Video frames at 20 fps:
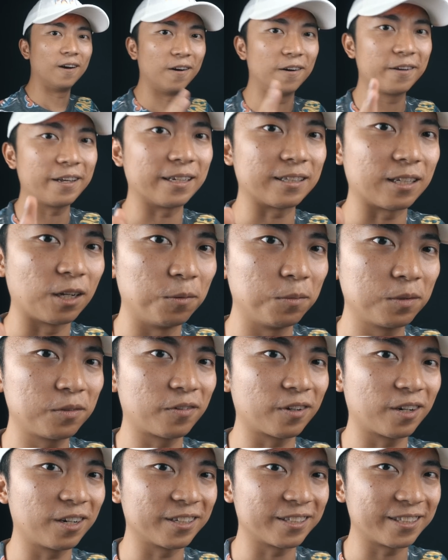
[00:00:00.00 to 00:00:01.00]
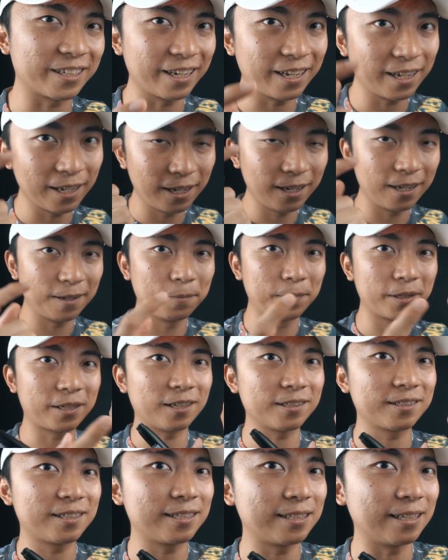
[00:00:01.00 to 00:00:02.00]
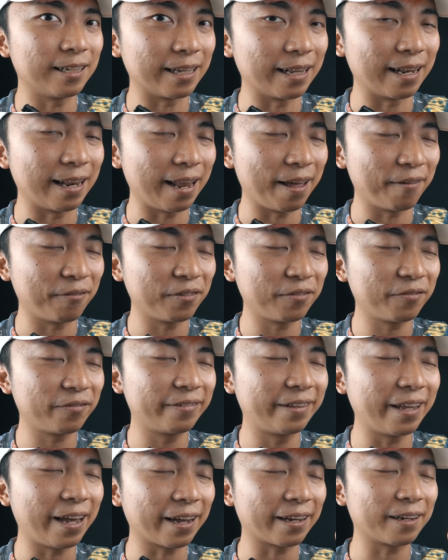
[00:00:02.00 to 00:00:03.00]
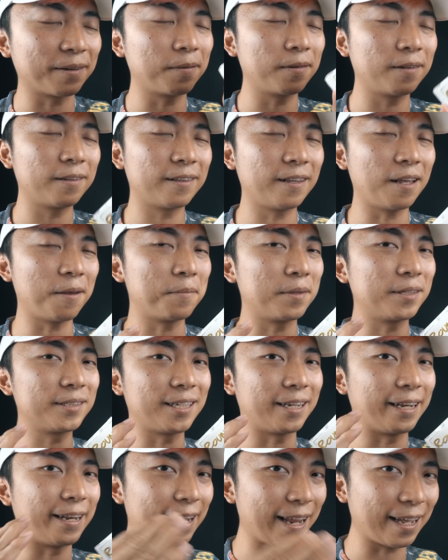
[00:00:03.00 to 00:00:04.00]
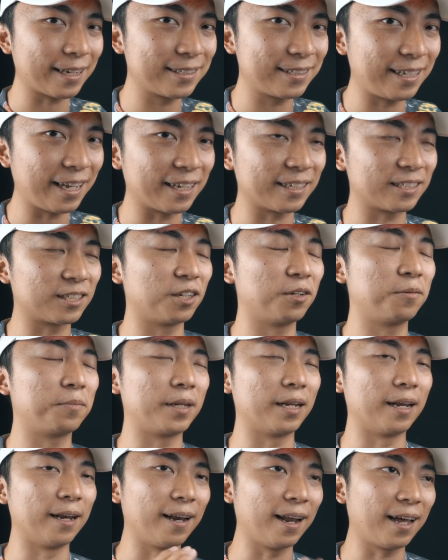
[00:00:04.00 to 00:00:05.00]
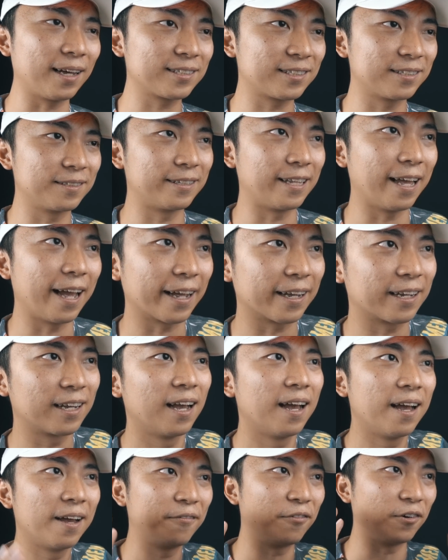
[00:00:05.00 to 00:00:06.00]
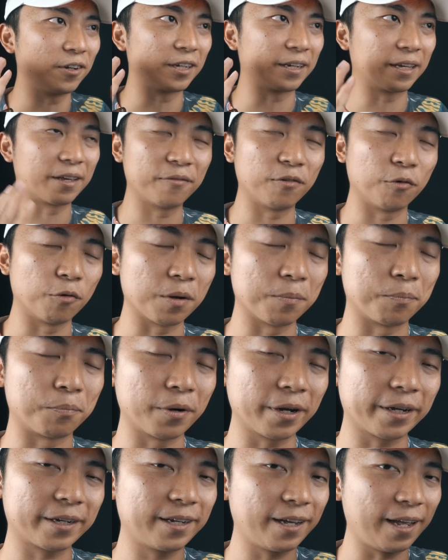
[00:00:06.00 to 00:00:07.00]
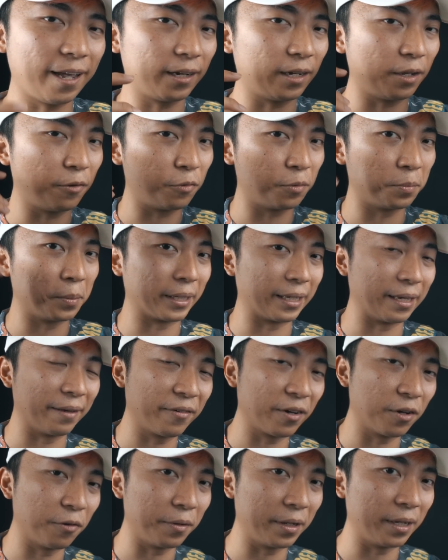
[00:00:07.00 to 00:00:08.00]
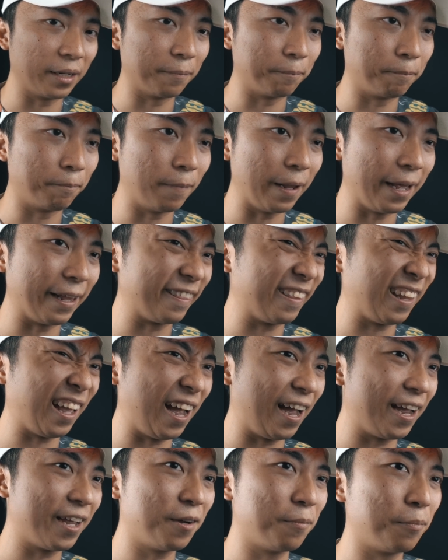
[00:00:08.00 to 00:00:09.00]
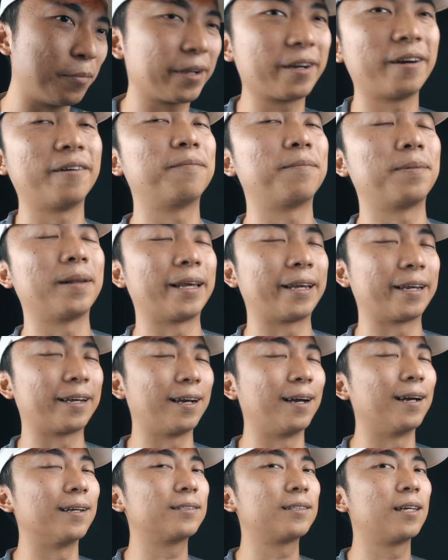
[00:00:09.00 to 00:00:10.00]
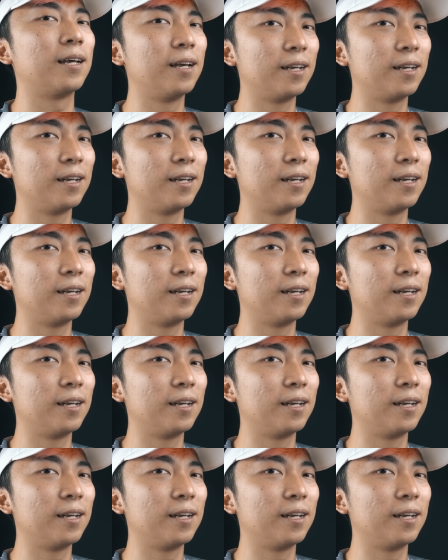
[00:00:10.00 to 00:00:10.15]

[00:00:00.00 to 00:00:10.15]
Oh yes, I almost forgot to say, because this is the 11th deck, that means the next deck is going to be the last deck for the giveaway brick, and then we'll be giving away the entire brick of playing cards.